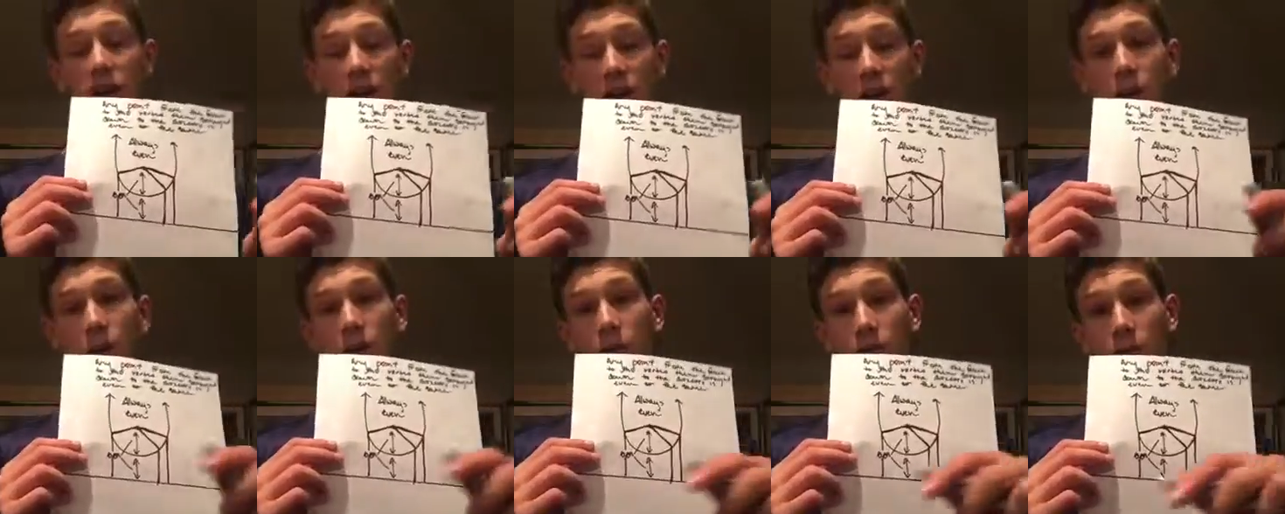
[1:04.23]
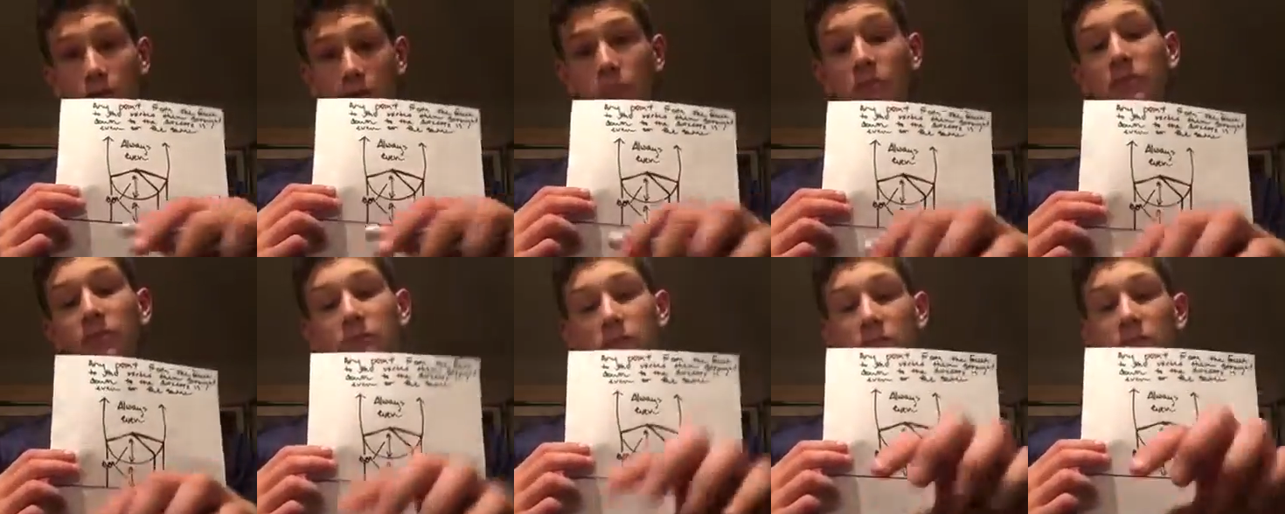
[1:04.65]
out,
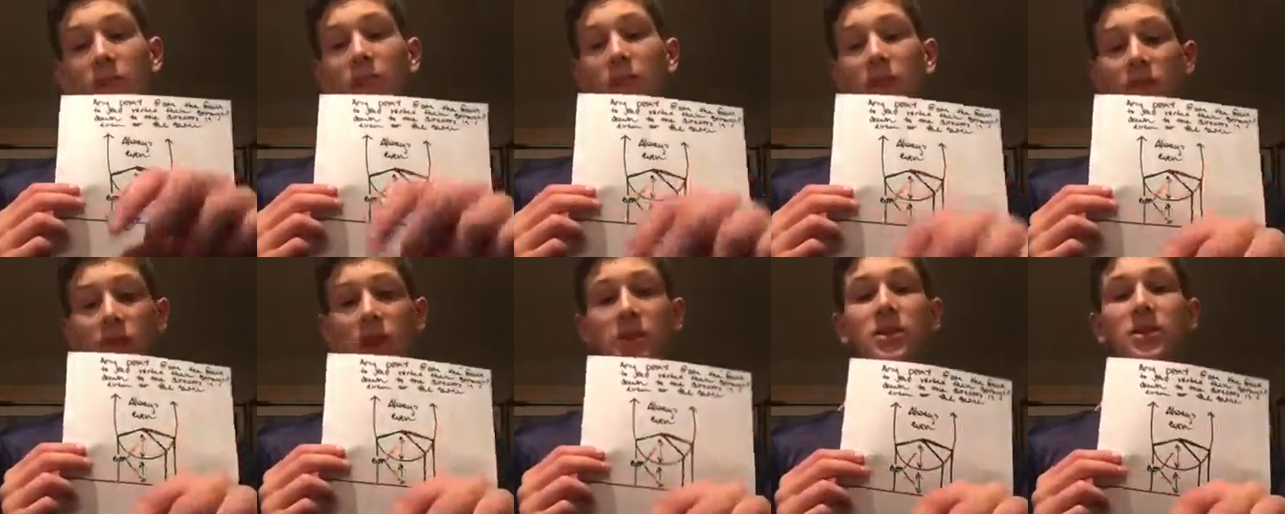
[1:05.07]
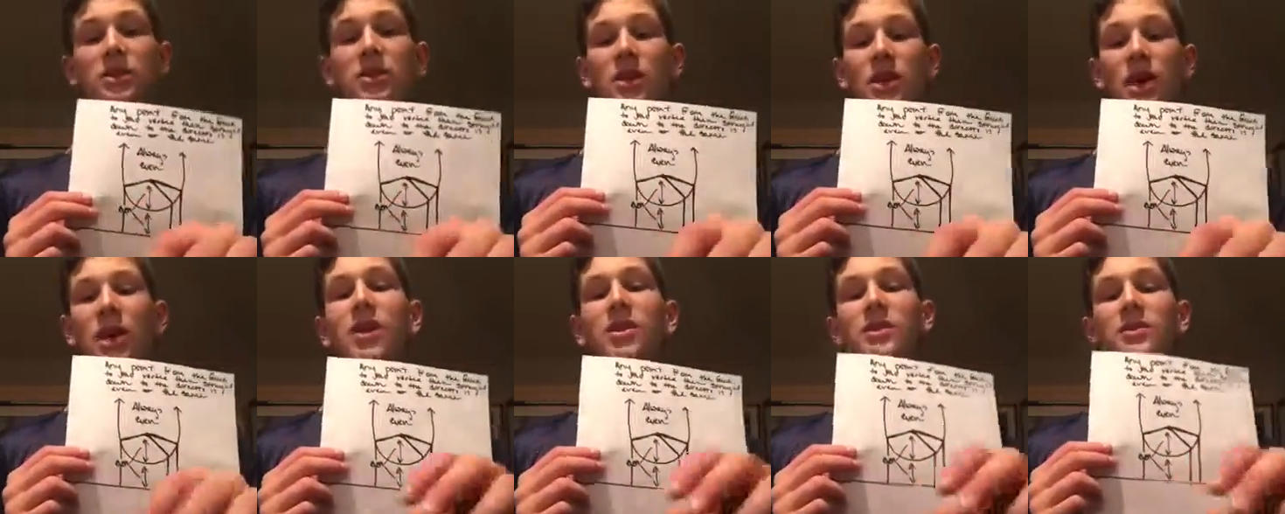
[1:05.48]
it's
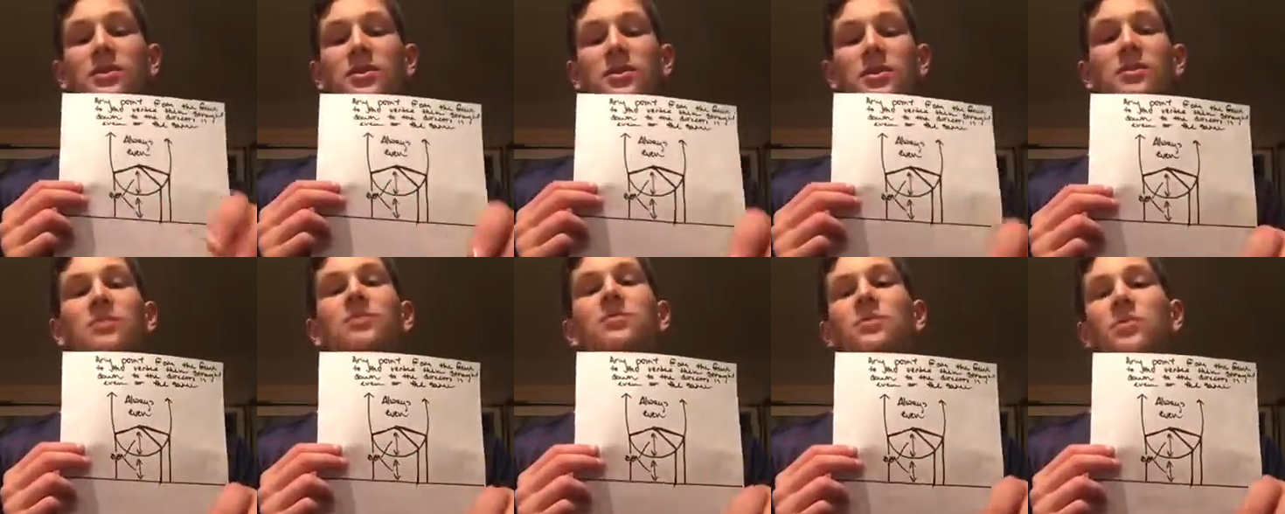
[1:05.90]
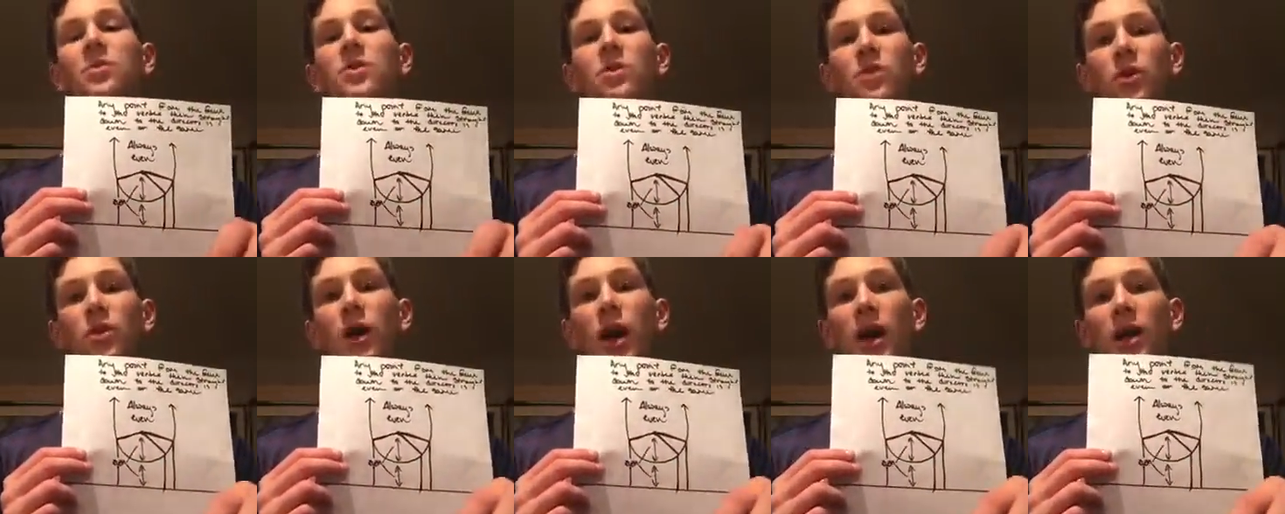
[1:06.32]

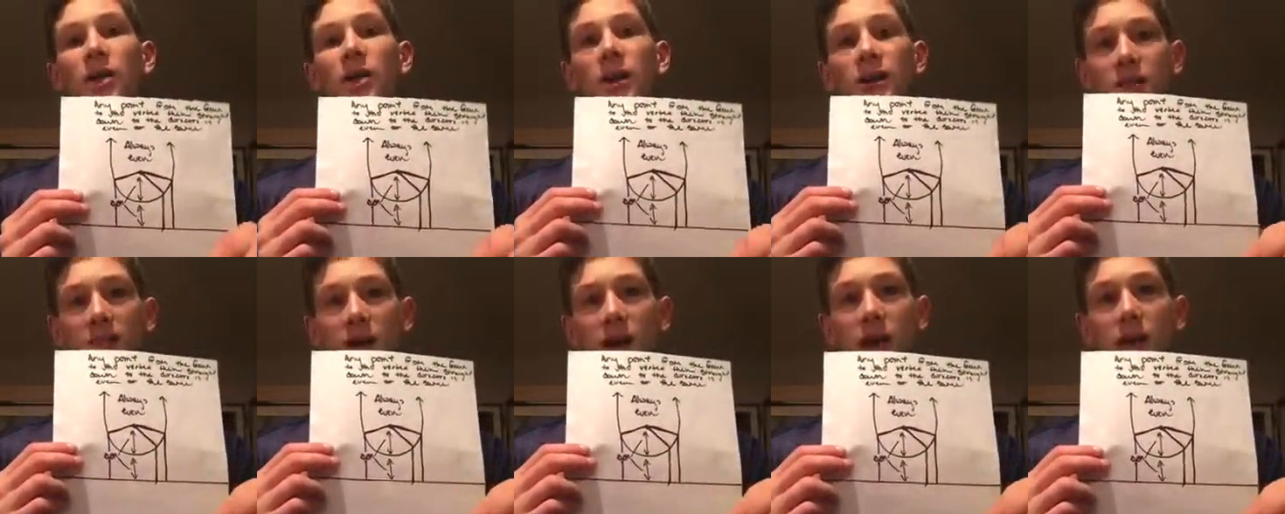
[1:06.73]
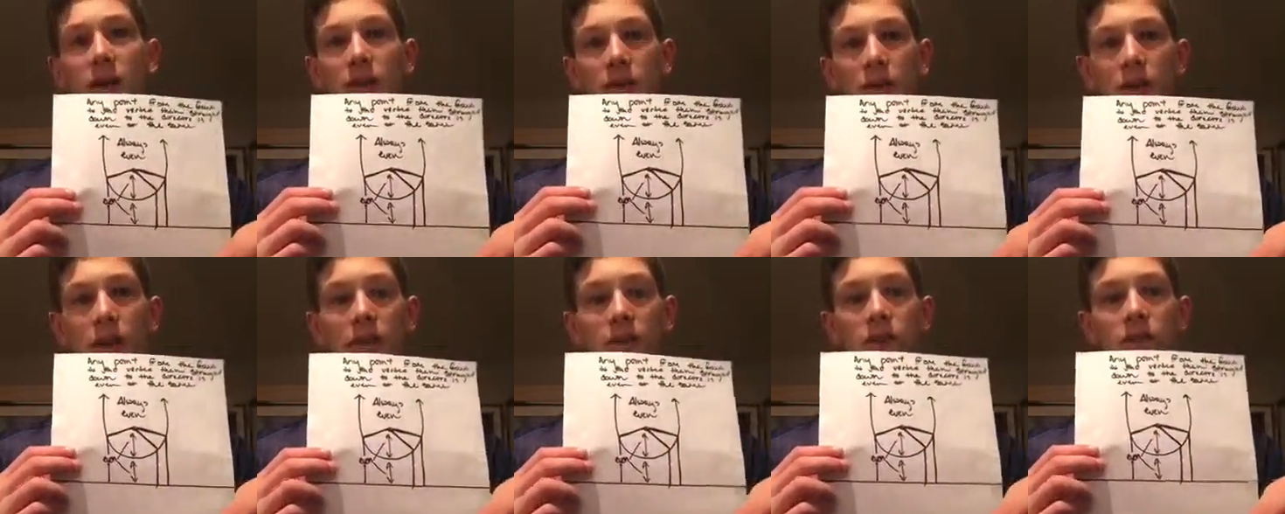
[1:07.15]
correct. That's how it
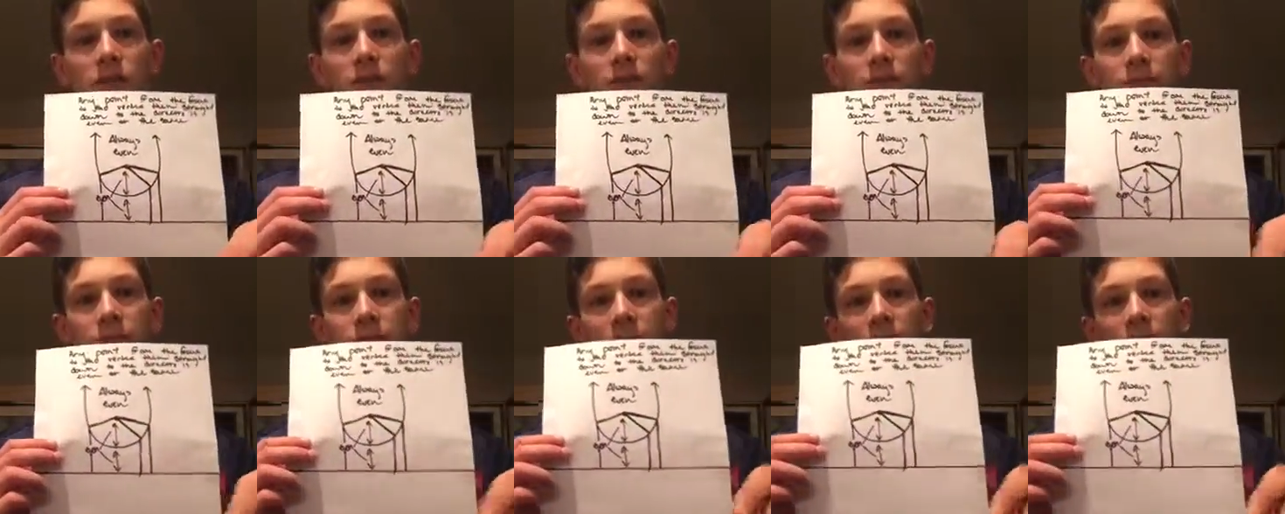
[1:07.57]
is.